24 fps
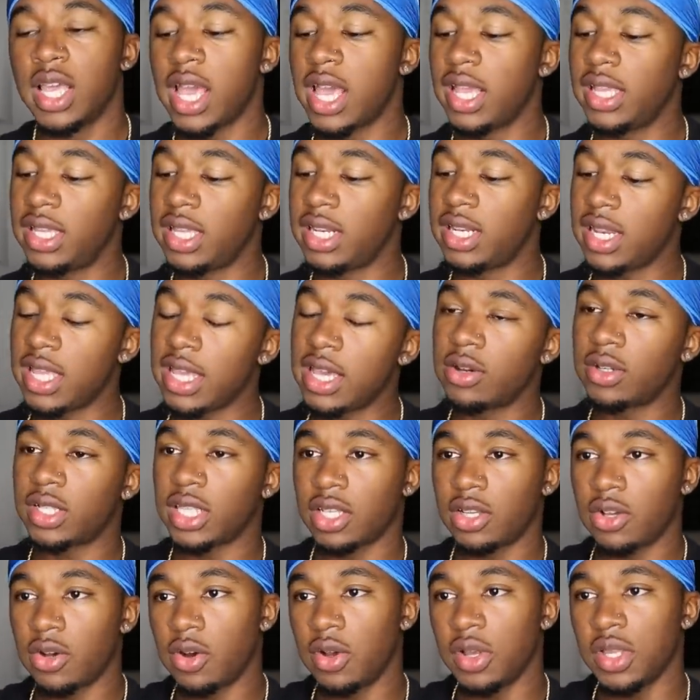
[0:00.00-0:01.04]
and your nail
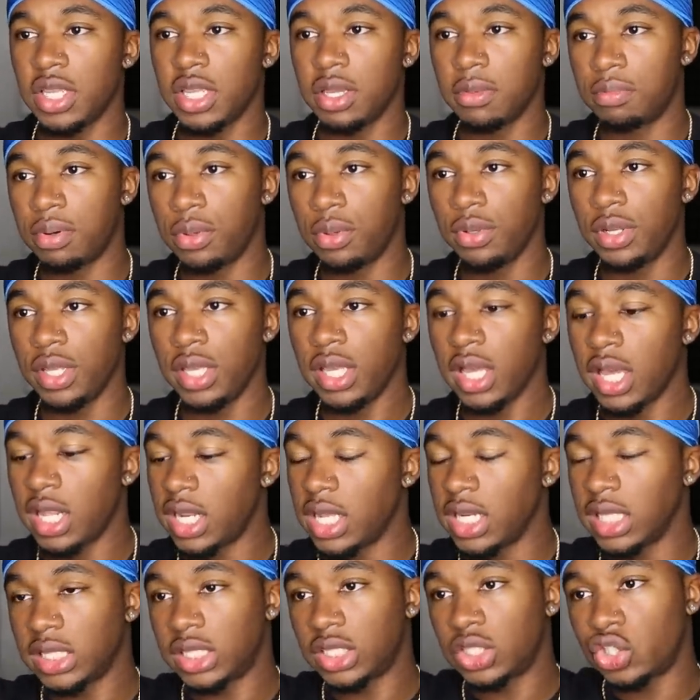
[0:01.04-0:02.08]
get caught in your booty and
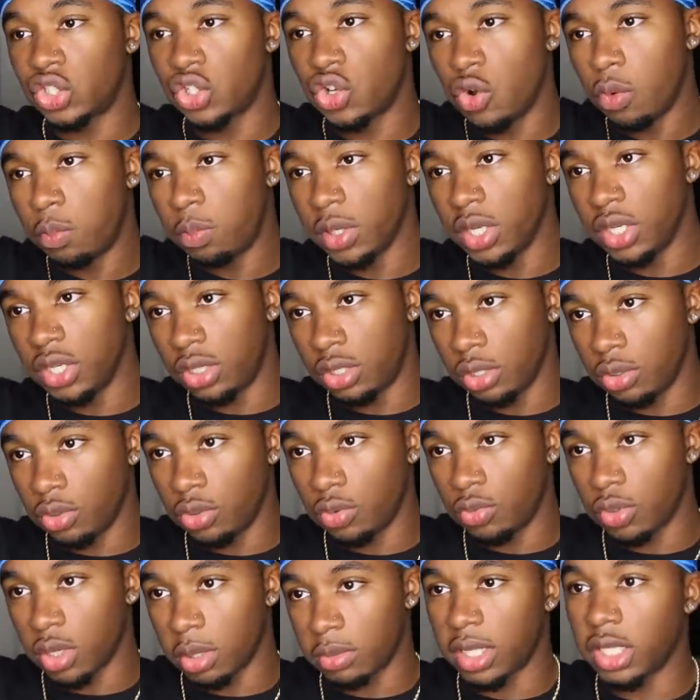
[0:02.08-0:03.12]
then it's scooping
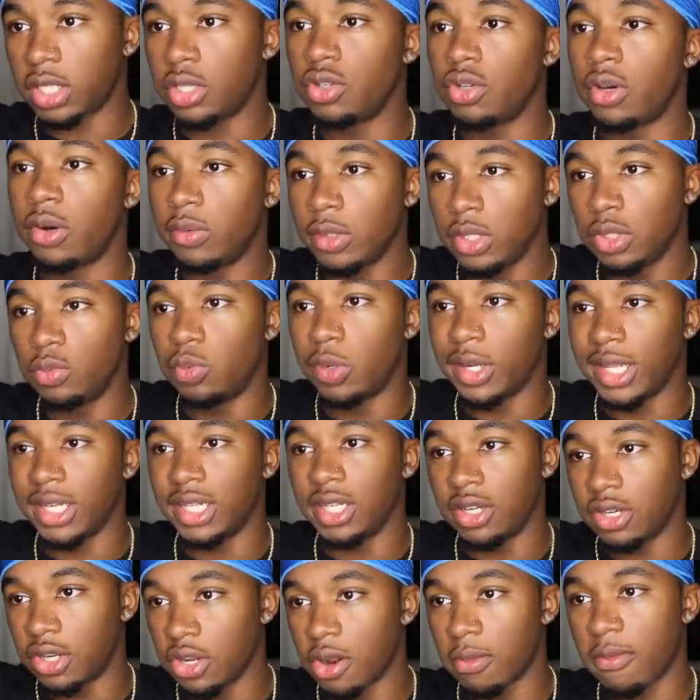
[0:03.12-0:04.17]
doodoo up, like you know when you went
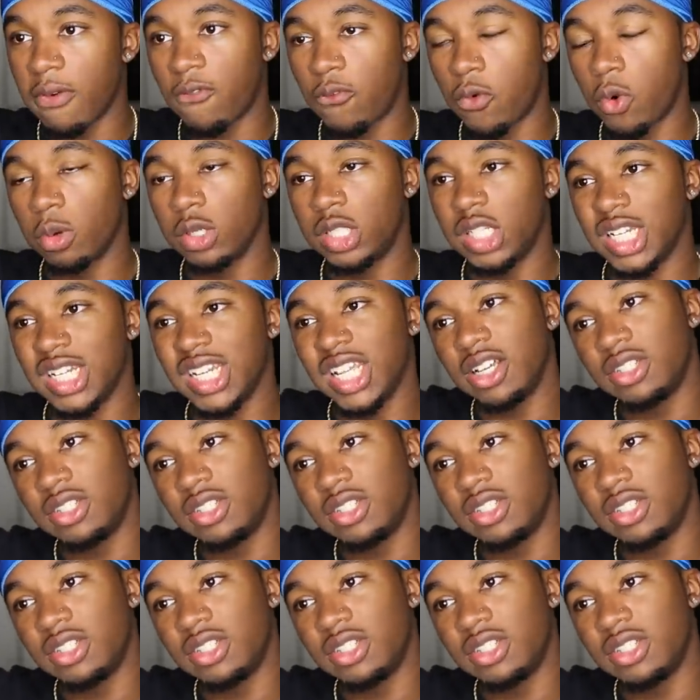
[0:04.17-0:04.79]
in the dirt before with your